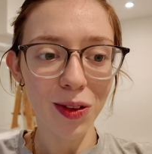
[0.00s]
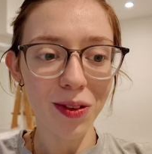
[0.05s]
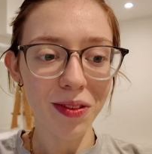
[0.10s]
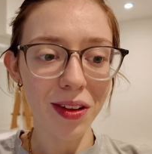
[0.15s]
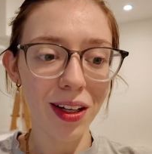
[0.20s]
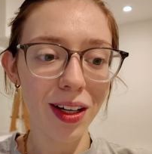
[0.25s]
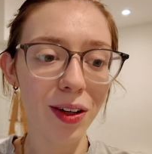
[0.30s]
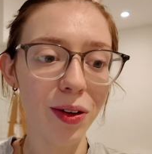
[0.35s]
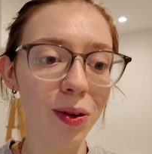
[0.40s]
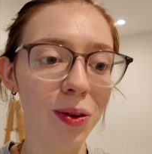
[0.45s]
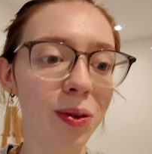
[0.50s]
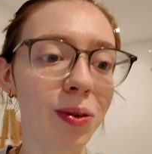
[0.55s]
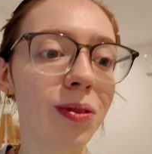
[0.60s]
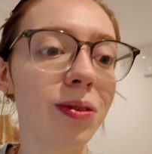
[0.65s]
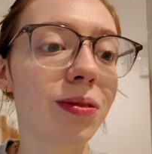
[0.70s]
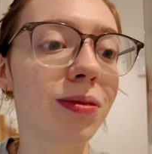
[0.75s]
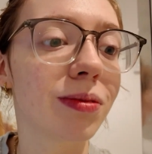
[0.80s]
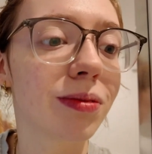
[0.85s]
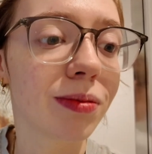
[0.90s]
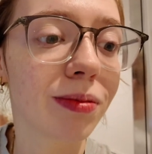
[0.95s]

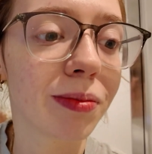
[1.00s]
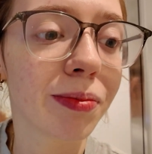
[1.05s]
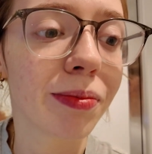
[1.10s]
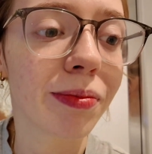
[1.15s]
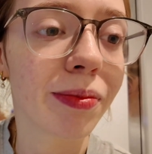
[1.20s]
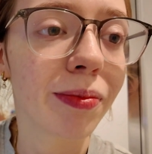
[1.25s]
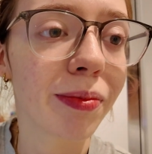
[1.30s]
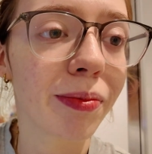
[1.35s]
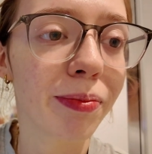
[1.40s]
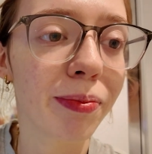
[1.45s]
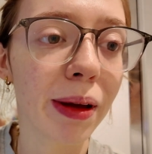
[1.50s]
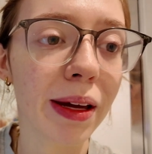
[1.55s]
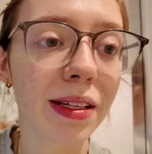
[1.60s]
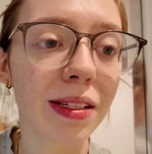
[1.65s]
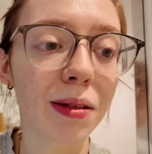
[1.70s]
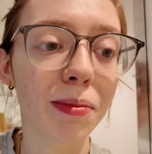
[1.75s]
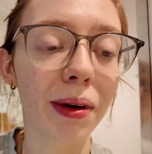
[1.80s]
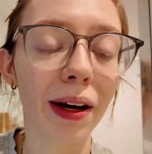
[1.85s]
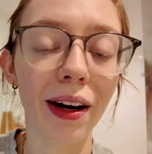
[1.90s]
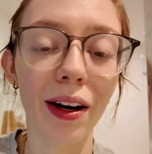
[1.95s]
little
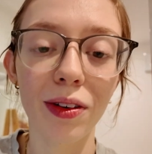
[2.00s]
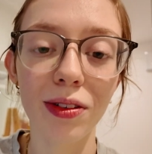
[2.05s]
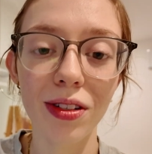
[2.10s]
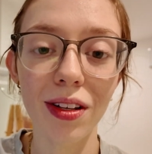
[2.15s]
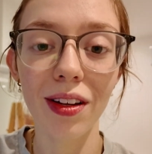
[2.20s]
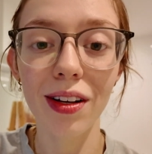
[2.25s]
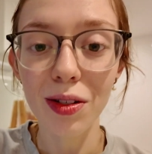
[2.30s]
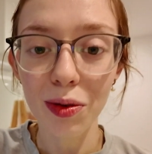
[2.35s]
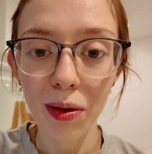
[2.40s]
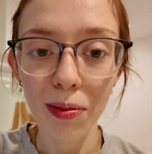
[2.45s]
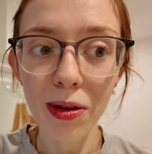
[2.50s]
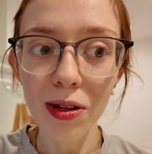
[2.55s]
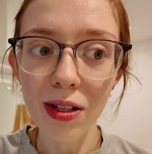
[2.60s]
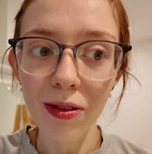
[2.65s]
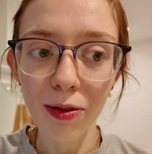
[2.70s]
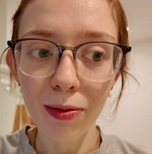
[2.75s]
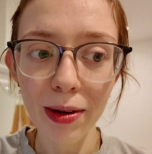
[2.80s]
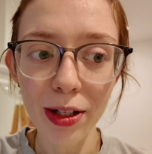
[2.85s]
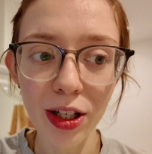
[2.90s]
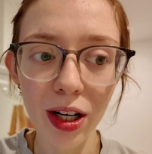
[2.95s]
bits in my house, so that's what I'm
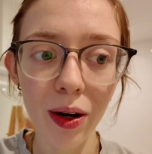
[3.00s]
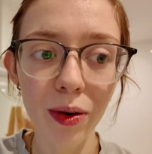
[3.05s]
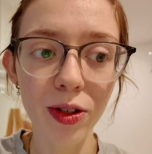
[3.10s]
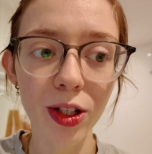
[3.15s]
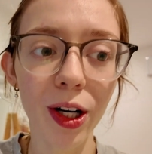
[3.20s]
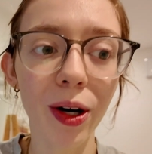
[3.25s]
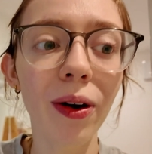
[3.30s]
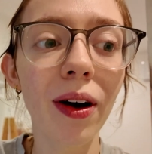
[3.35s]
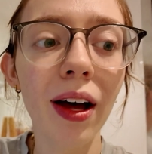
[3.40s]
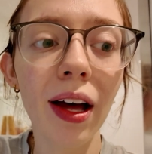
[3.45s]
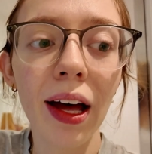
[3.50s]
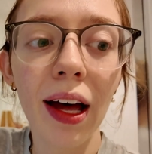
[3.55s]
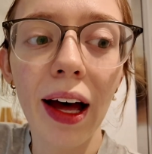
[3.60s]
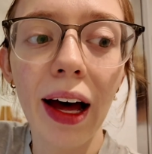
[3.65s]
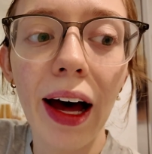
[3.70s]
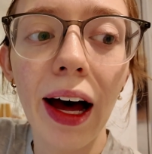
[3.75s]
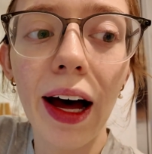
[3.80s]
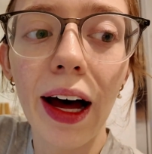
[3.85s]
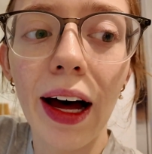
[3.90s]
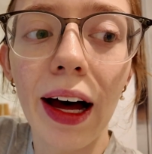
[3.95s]
using for my shower gel.
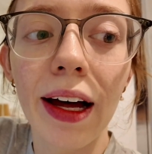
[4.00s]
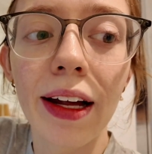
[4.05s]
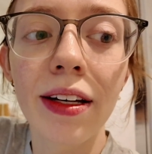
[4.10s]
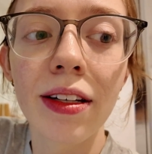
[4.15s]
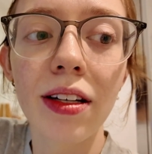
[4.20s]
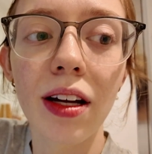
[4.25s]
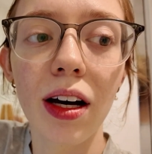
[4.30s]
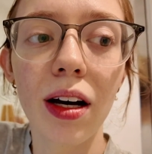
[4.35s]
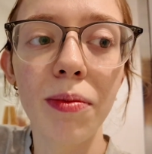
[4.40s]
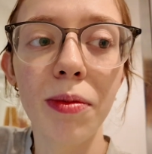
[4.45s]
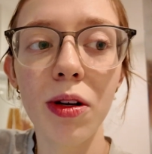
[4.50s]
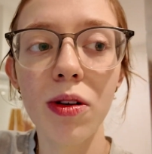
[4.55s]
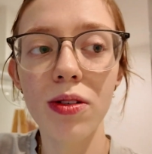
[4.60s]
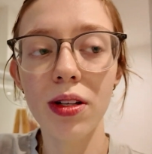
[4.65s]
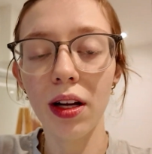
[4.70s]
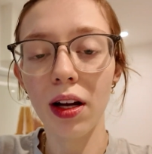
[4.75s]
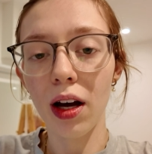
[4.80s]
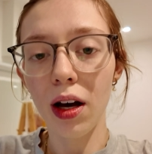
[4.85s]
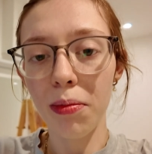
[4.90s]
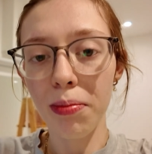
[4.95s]
And I'm
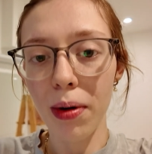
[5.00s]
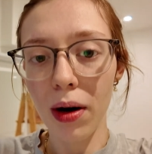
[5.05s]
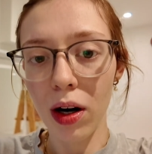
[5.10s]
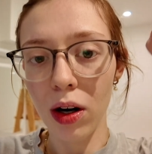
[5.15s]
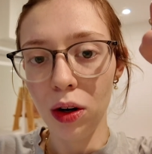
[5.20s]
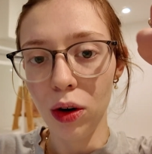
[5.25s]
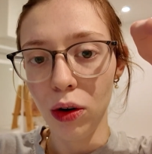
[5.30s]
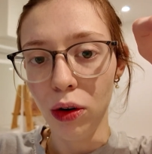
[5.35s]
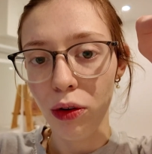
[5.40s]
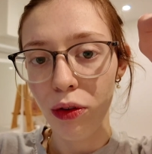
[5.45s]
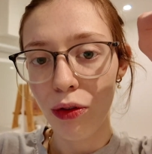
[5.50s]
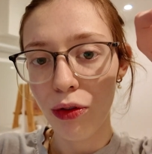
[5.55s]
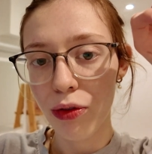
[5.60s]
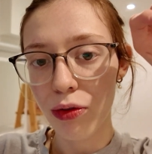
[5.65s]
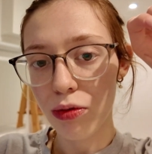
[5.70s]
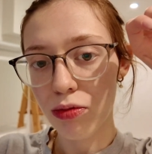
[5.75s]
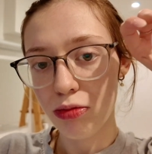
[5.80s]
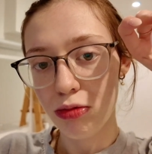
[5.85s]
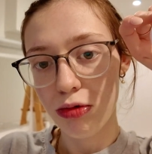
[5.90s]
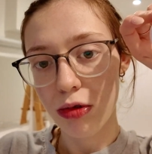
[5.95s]
using a bar of
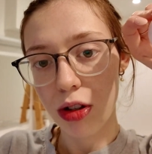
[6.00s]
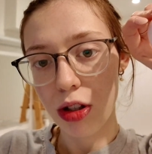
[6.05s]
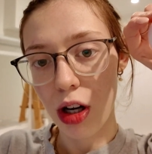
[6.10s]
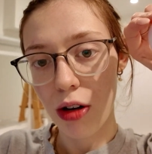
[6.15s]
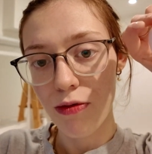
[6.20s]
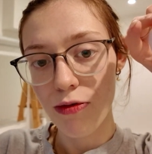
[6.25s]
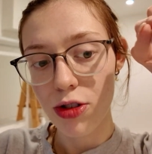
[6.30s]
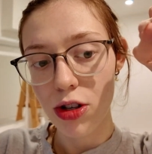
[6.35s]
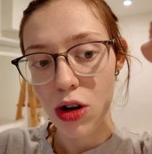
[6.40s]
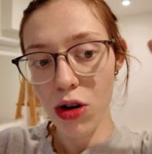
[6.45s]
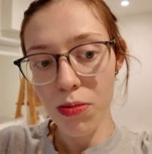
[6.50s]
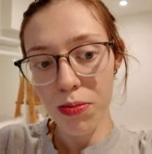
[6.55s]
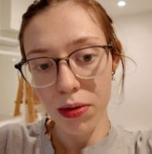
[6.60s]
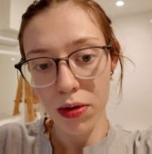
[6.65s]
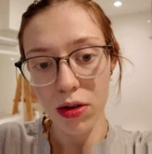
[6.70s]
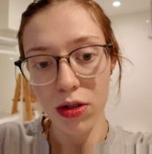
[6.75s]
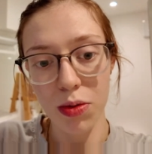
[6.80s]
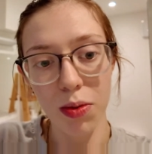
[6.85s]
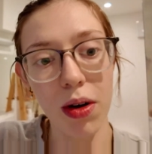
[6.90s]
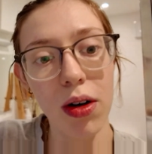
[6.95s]
Dove soap
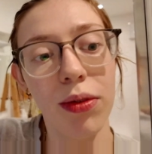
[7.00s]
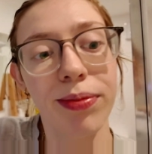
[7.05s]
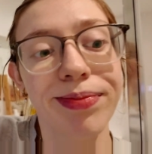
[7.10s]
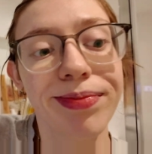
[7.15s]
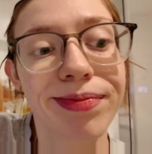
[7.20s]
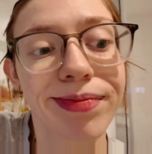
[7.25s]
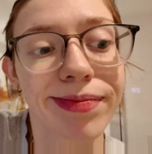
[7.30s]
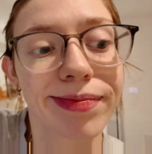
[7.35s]
as well.